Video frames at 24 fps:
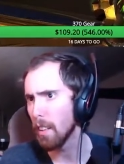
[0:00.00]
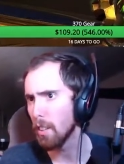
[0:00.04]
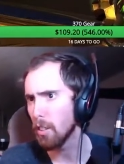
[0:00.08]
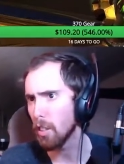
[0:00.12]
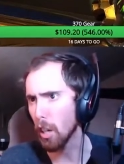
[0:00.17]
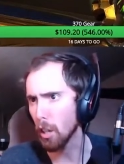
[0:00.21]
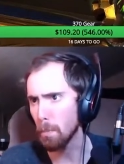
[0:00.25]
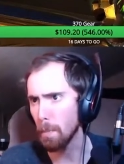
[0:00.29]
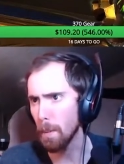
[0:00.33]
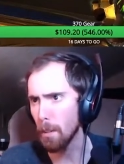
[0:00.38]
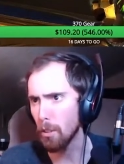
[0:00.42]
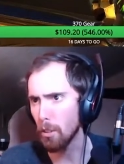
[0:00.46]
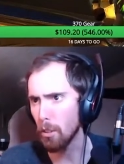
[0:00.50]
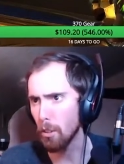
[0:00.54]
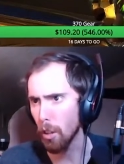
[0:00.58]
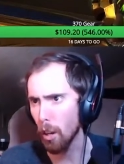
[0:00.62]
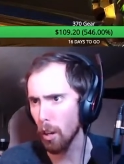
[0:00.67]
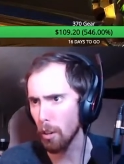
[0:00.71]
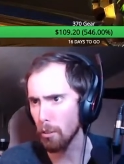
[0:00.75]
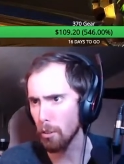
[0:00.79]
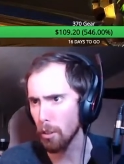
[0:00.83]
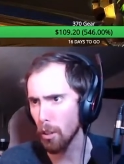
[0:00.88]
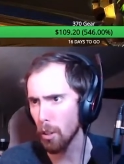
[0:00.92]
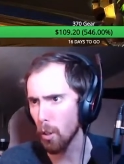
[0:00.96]
Chest piece is
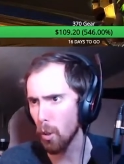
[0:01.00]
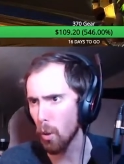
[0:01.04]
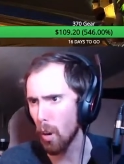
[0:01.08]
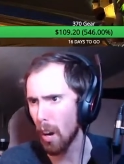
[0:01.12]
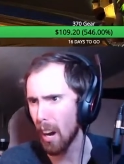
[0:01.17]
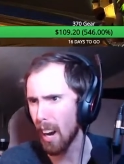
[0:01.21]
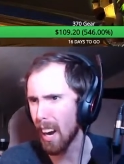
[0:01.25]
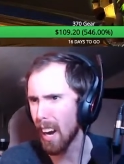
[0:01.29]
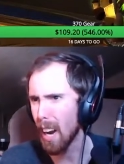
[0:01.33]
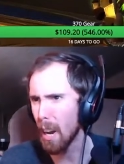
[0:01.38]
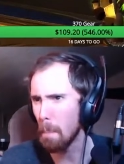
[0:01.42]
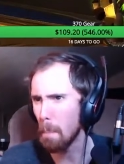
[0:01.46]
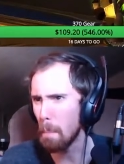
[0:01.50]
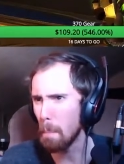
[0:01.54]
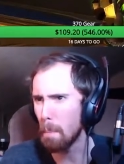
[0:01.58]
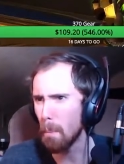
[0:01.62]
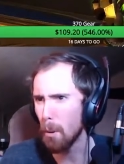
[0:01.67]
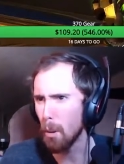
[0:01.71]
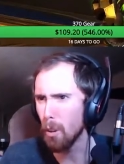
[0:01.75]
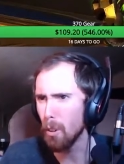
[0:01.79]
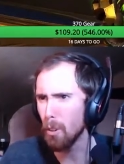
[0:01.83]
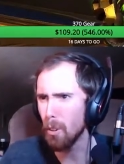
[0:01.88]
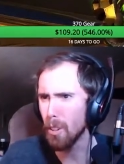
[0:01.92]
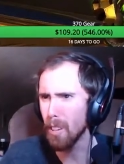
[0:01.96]
also, I
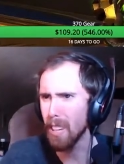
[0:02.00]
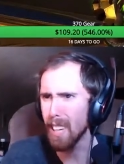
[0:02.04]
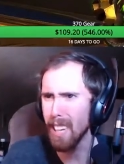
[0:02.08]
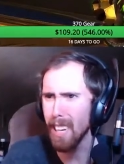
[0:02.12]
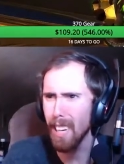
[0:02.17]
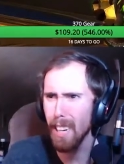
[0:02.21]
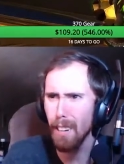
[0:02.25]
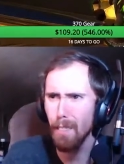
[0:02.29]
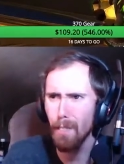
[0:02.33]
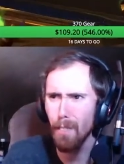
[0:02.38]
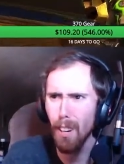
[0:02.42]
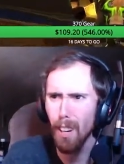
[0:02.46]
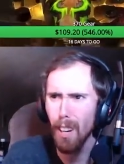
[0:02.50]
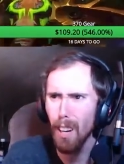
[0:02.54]
believe...